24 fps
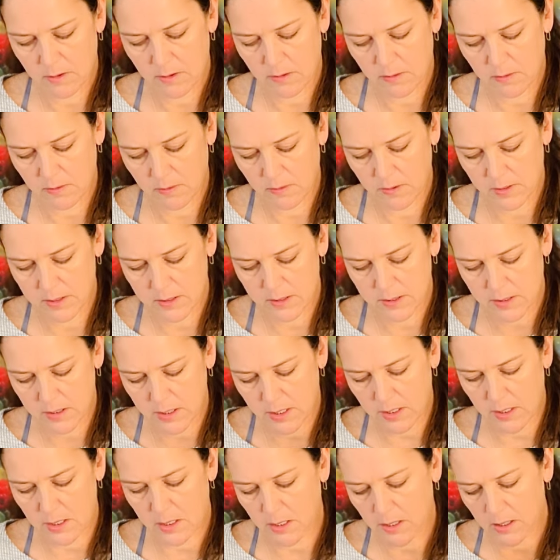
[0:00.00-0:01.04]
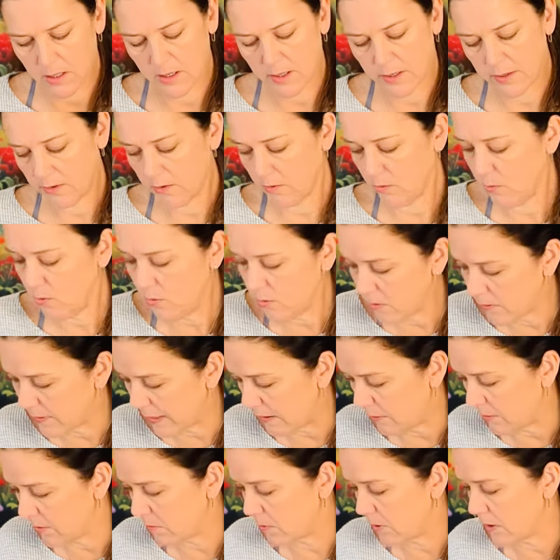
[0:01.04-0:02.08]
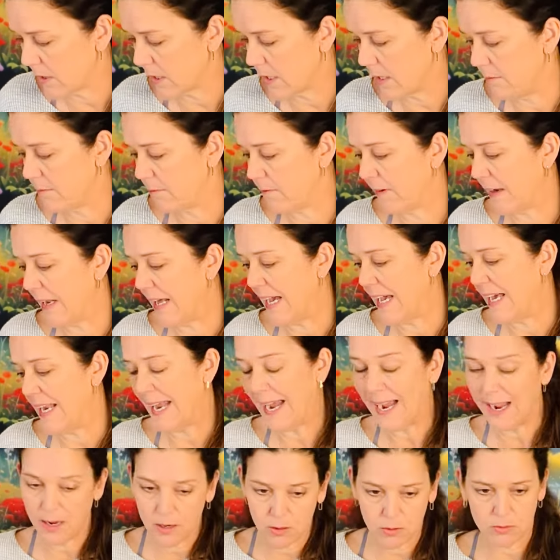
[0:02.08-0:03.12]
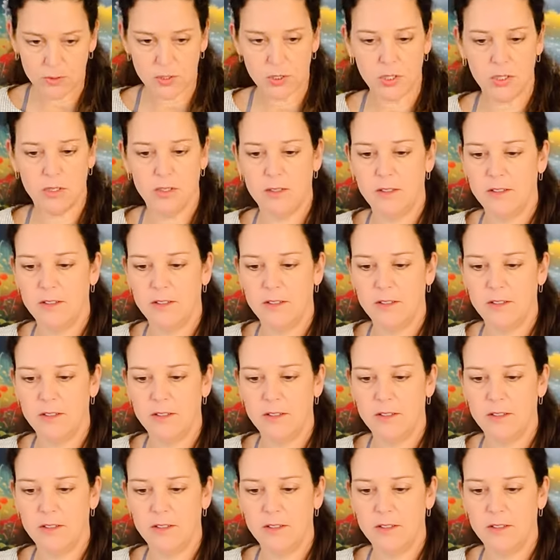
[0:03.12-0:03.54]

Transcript: What is the card? Ooh, that one wanted to come flying out.